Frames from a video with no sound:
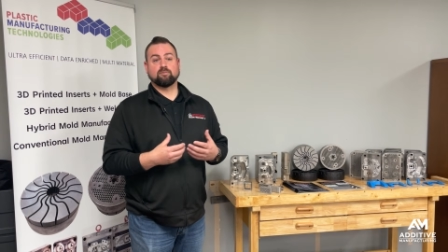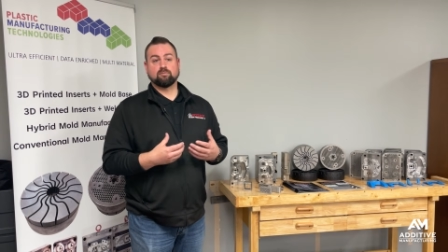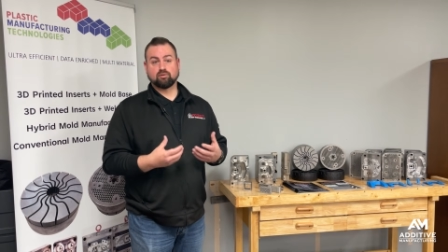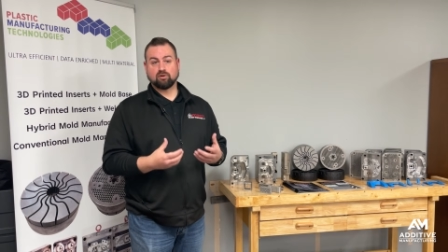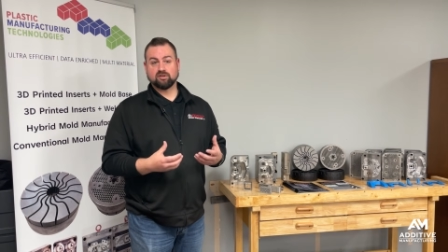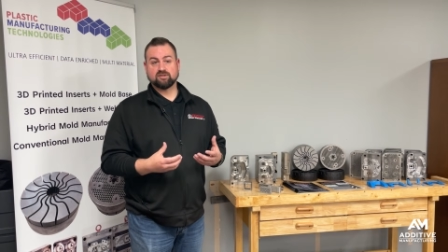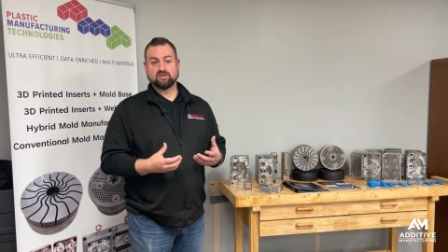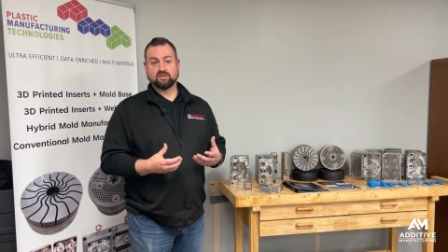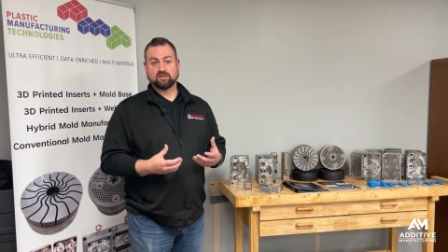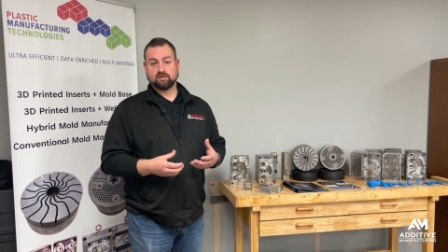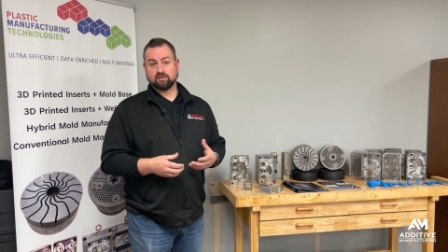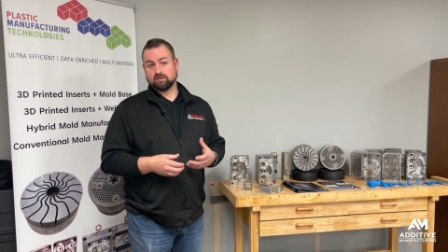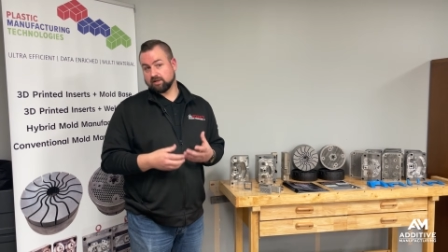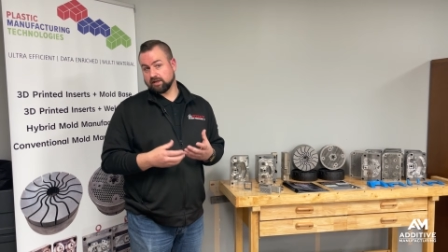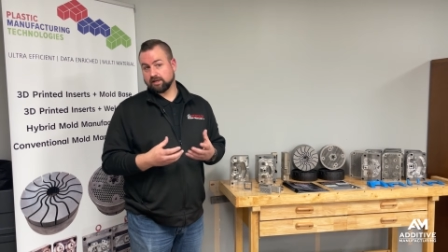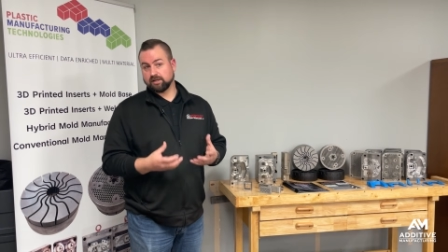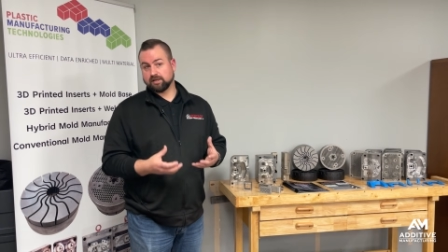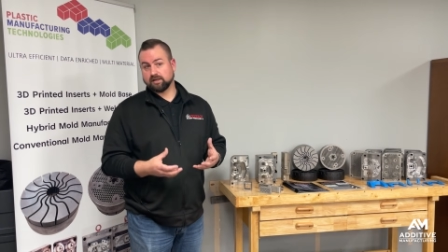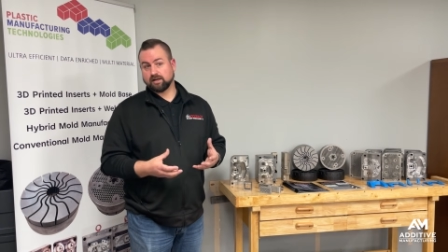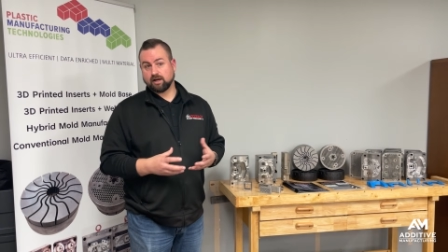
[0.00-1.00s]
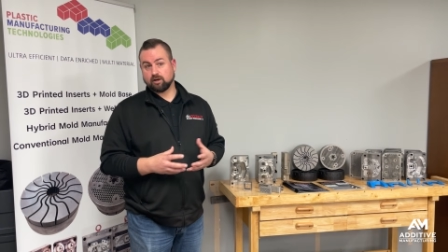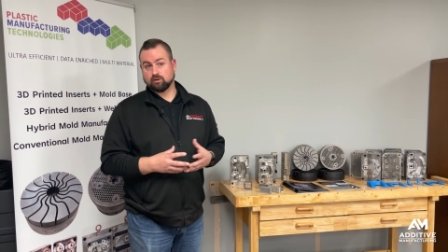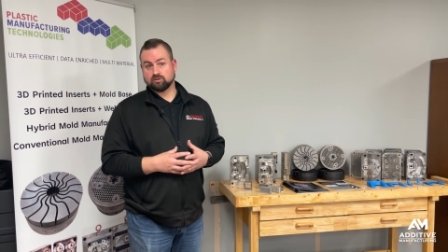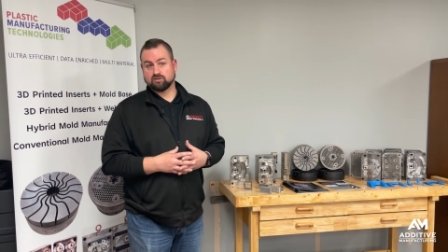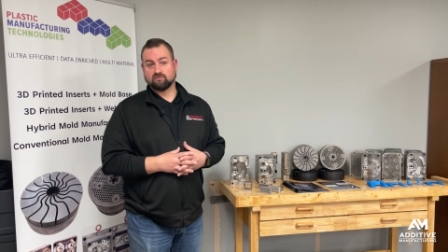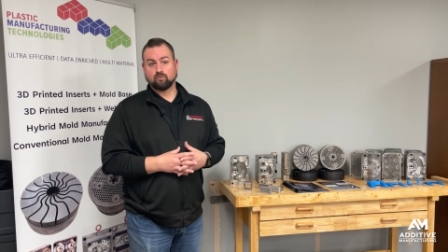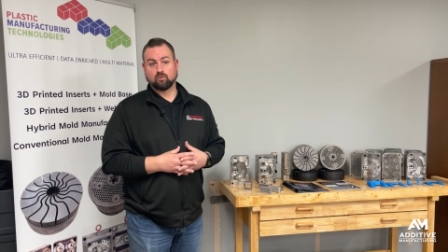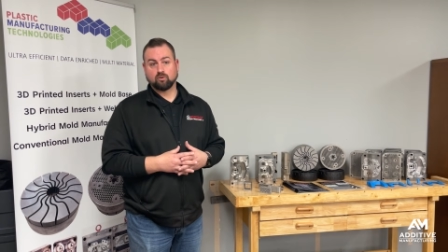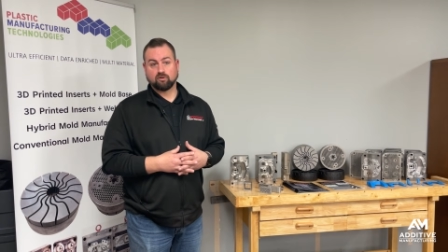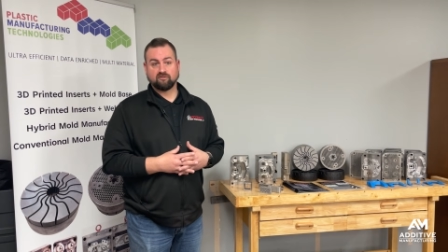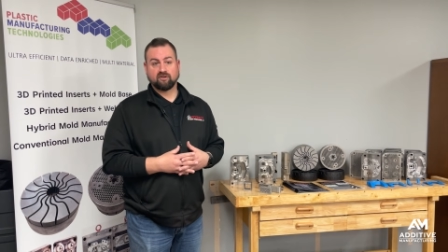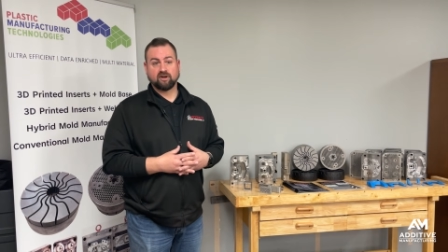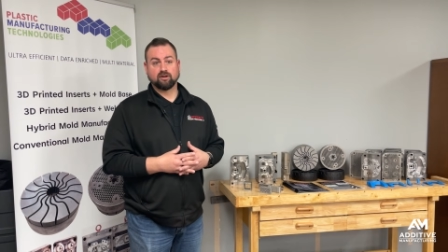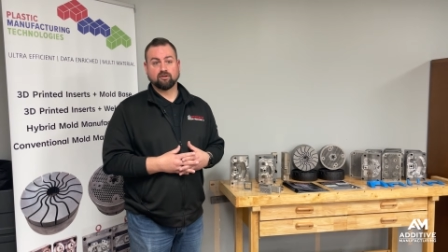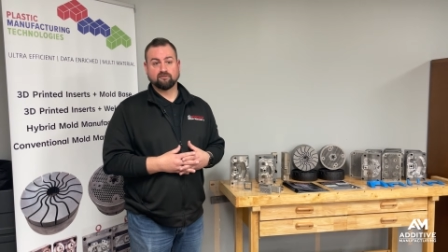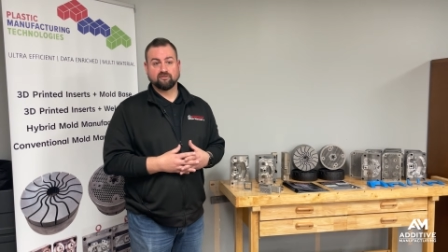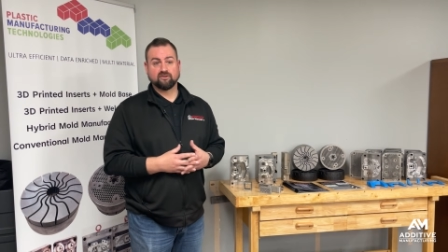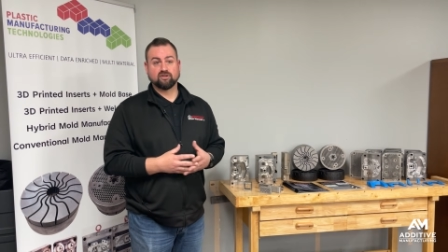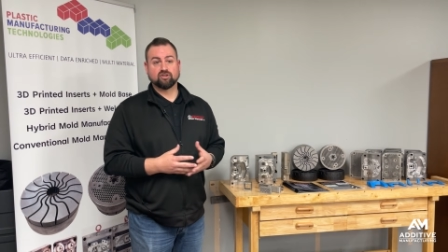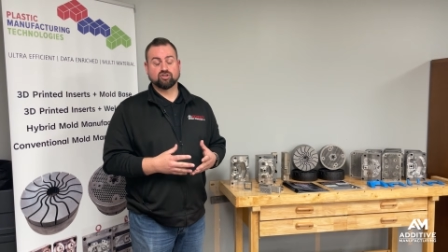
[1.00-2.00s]
printed and in-house for
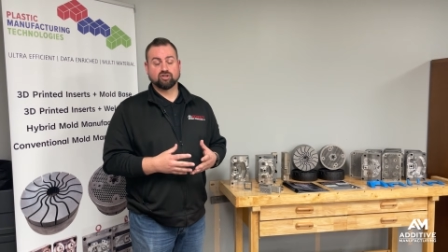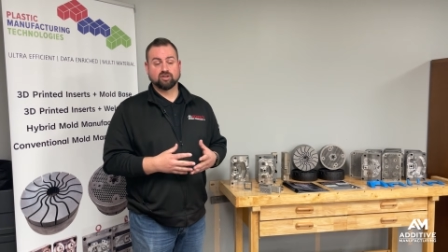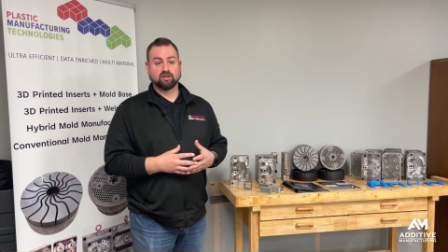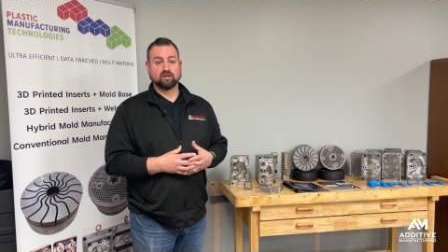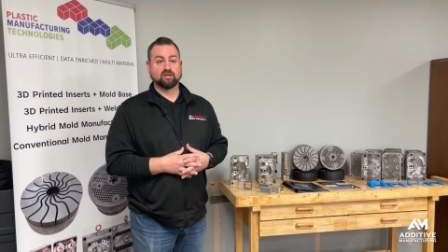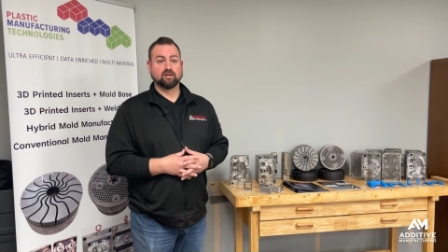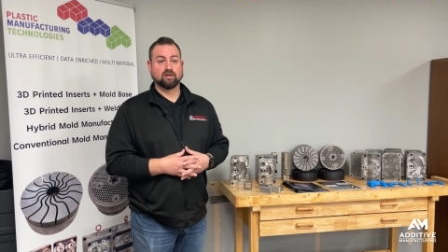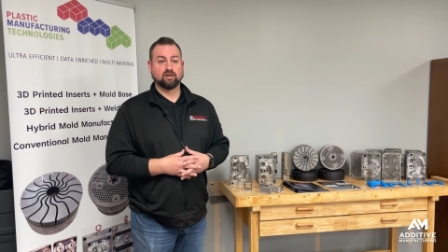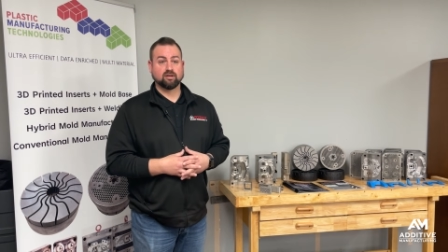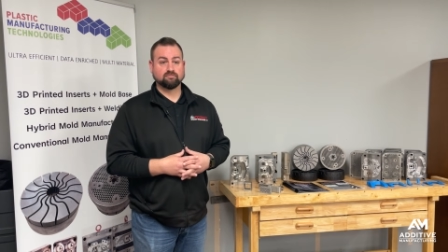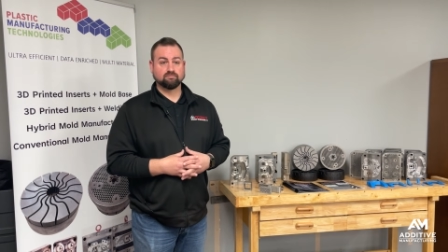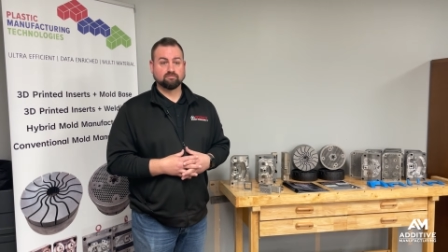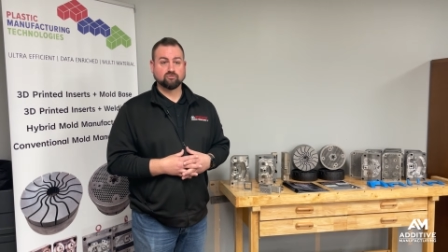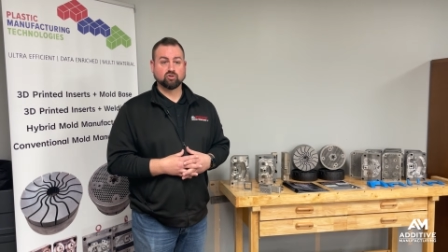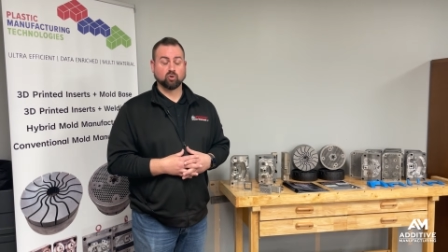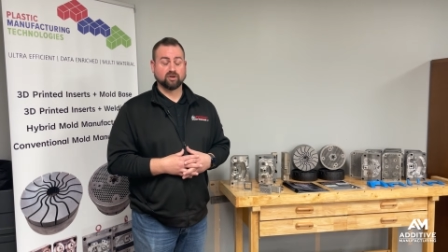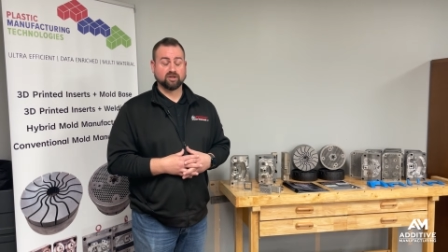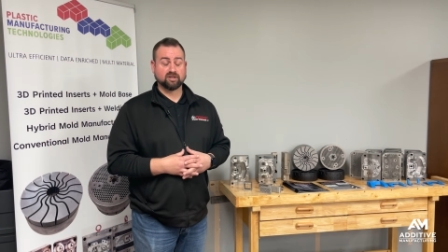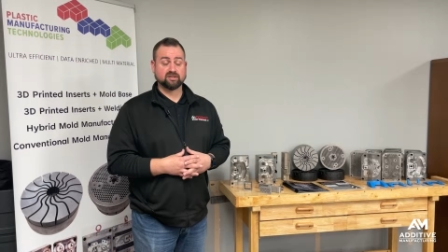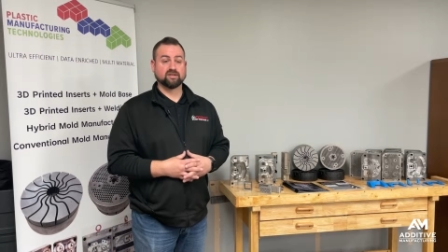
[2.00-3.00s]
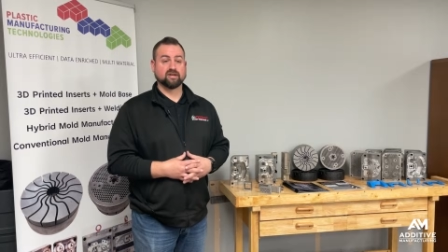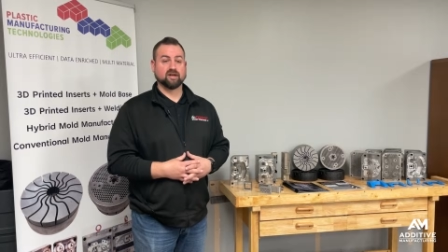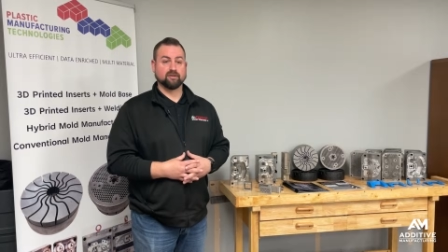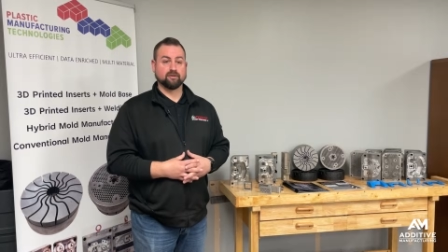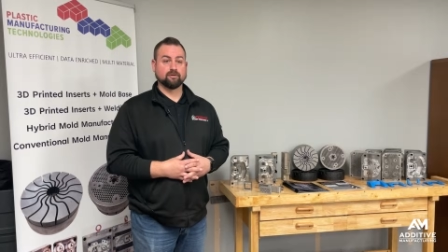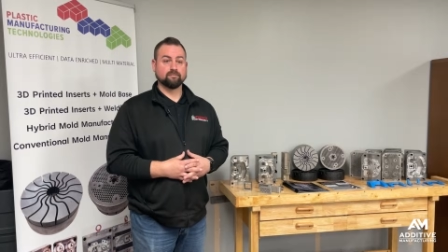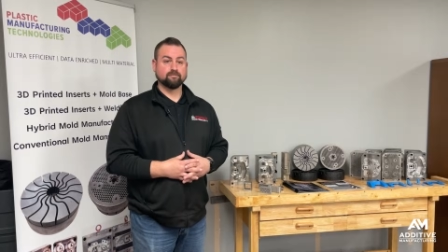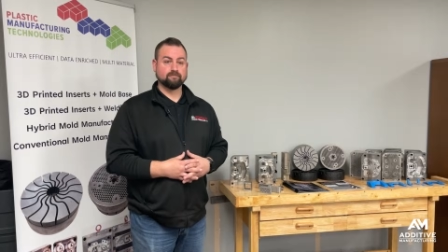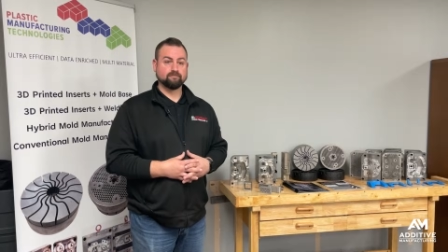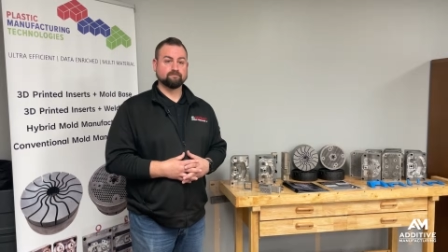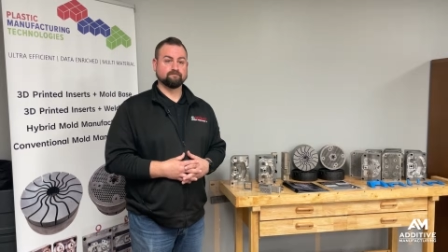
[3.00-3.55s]
final finishing and uh, joining together.